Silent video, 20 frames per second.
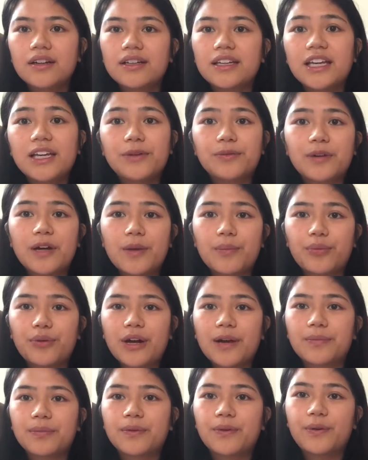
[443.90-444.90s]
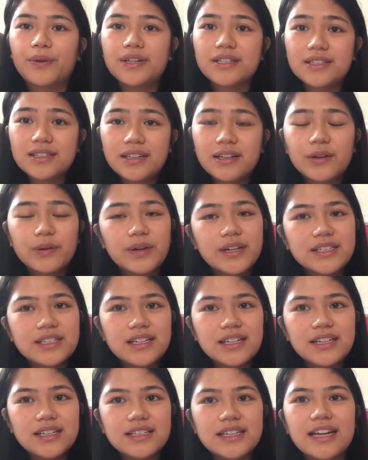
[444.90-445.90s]
Eat Right Prep Quizlet
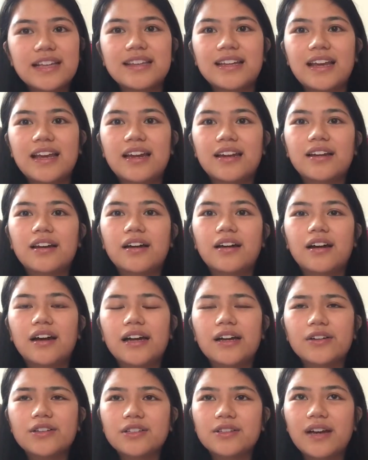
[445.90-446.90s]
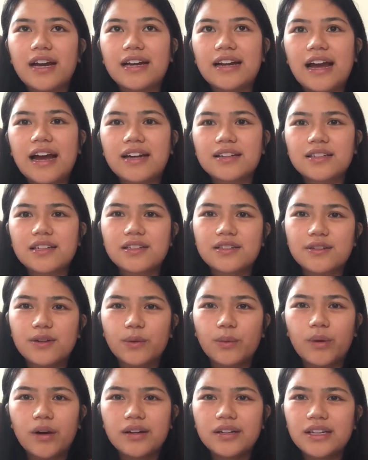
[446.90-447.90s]
quizzes, and then I also had access to
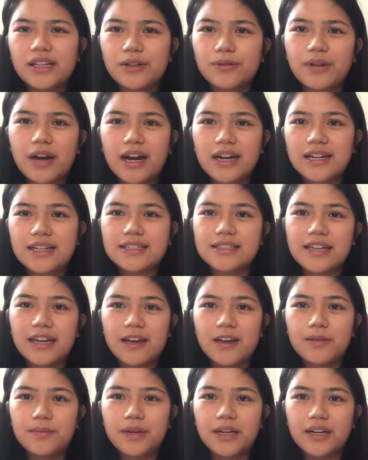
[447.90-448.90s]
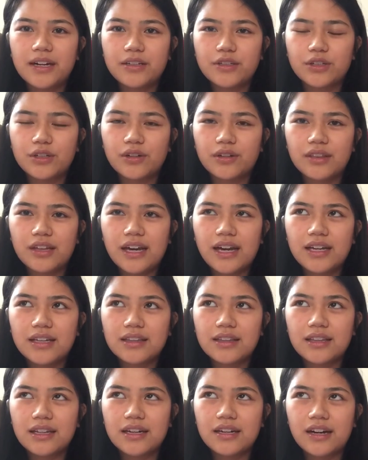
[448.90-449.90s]
one Eat Right exam, and I took that
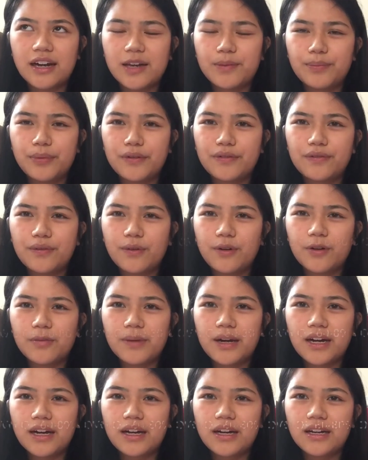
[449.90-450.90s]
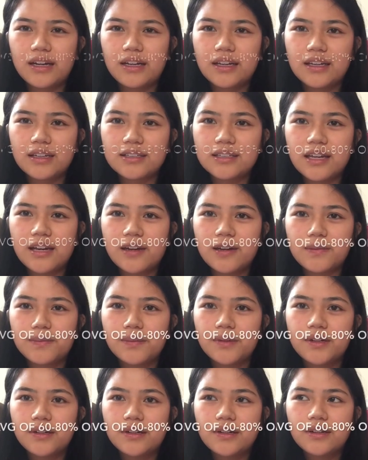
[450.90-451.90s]
the night before my exam.
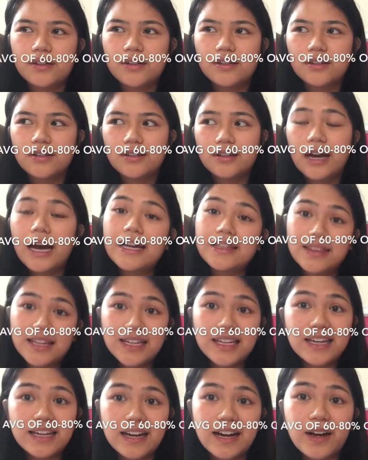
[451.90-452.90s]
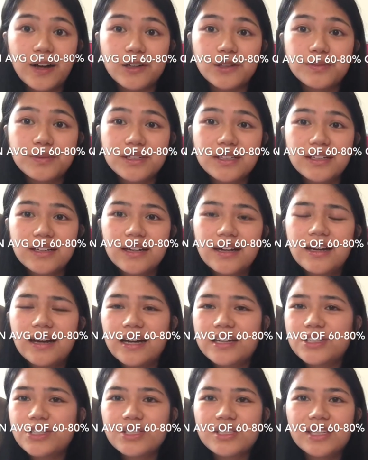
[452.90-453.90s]
I think it helped.
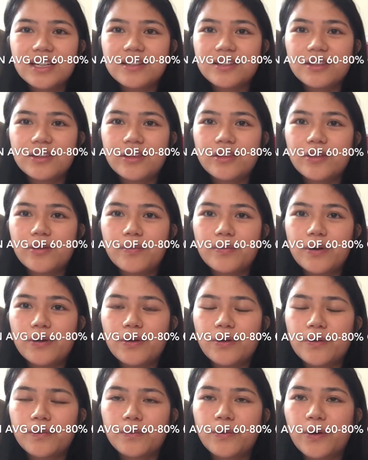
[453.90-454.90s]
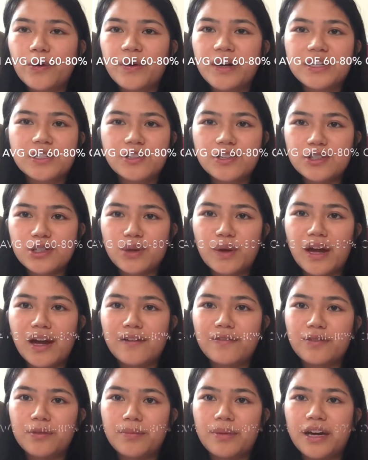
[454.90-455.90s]
I just think the more questions you
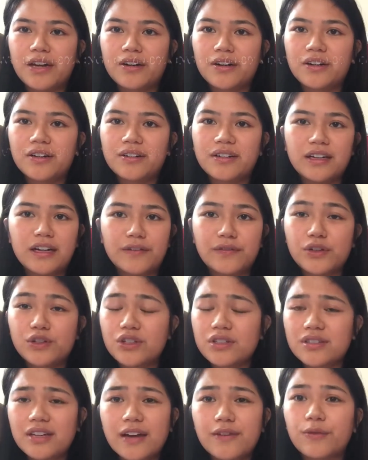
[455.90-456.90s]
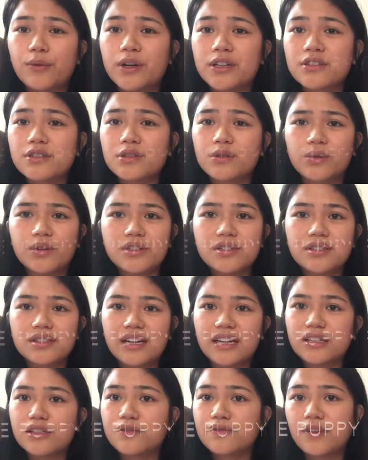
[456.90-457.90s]
have, the better. And if you just have one source,
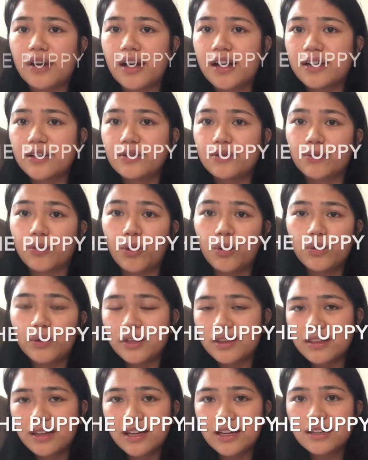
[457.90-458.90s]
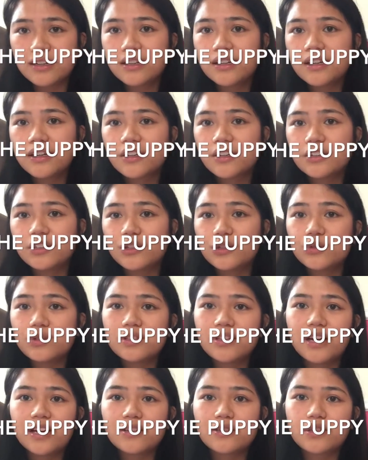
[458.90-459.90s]
that's fine. Roll with it. Use
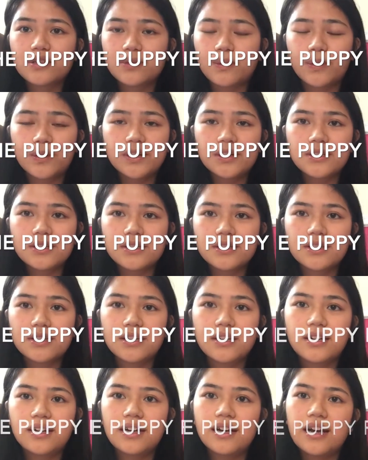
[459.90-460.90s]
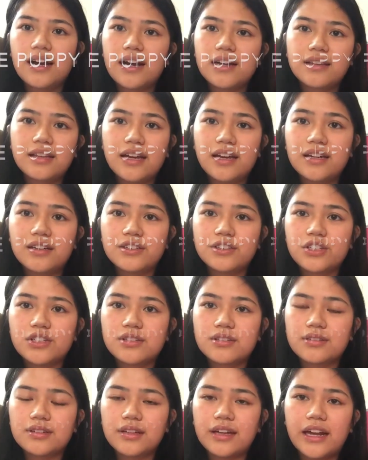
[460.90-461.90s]
that source, and then
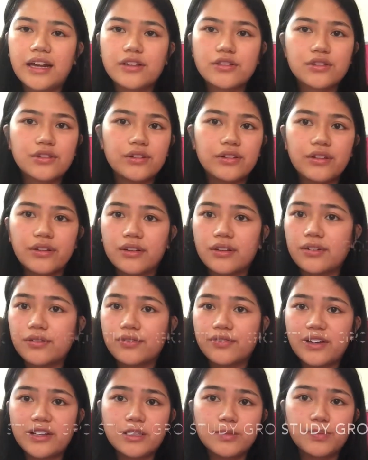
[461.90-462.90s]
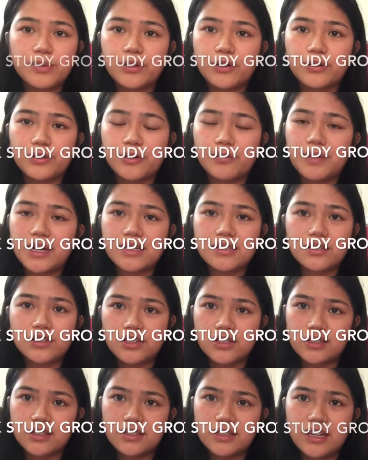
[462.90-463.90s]
just answer the Facebook group
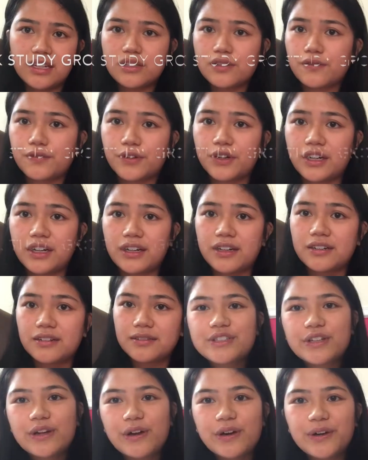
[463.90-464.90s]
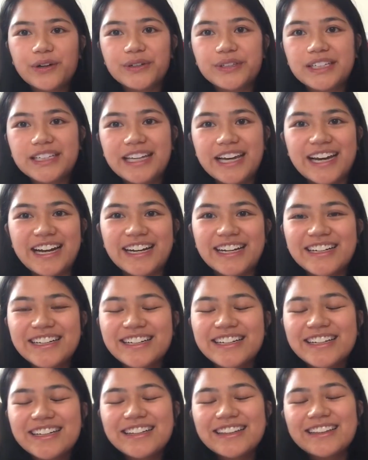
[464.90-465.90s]
messages because that's free. So yeah,
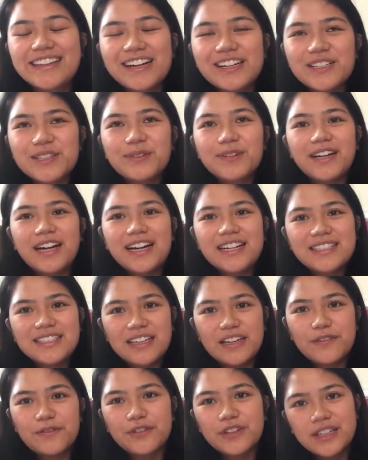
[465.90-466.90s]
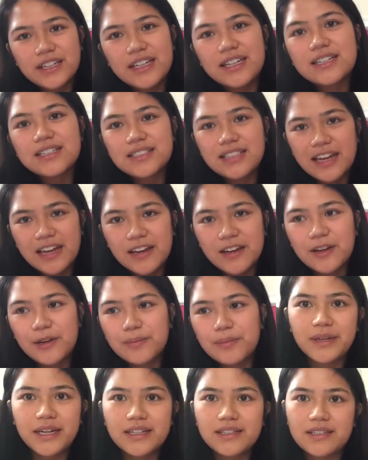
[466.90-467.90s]
that's what I did for the
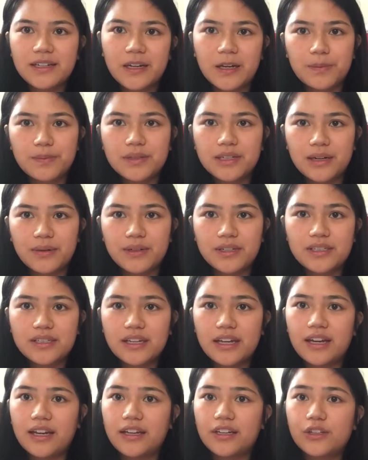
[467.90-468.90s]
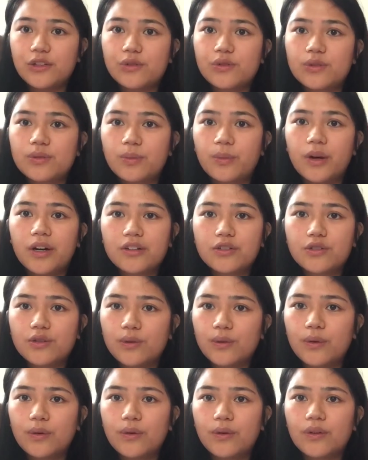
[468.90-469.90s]
exam. Main tips, I would say, use one
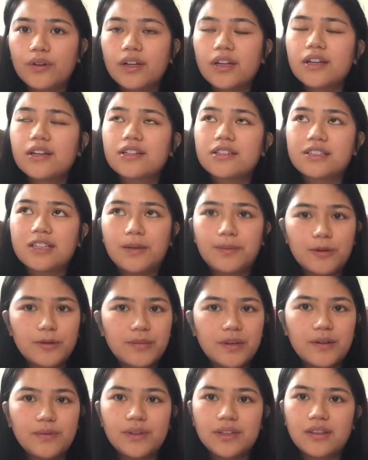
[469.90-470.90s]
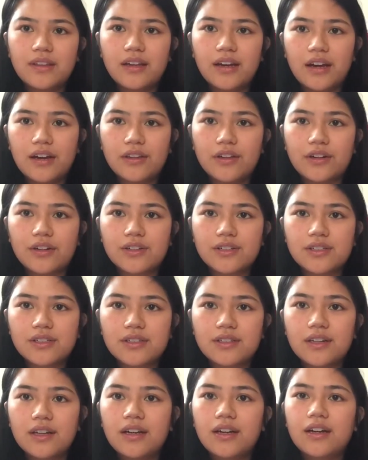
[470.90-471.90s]
tool, supplement with the
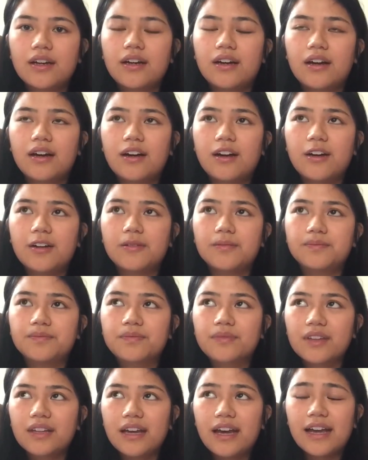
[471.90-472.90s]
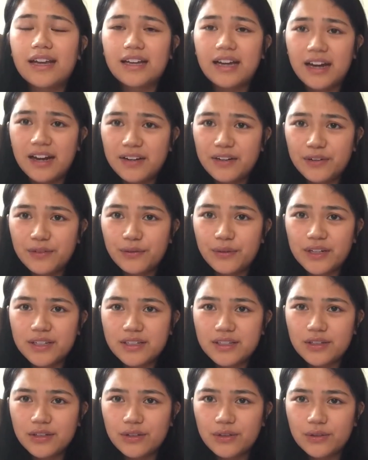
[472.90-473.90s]
others. I kind of went
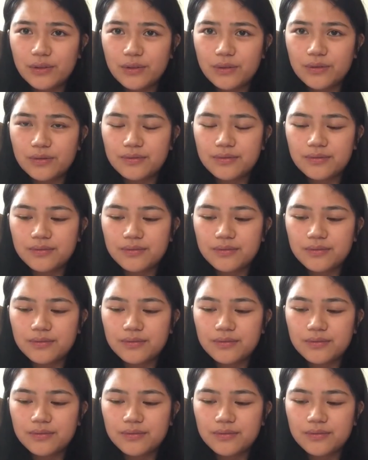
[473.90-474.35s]
to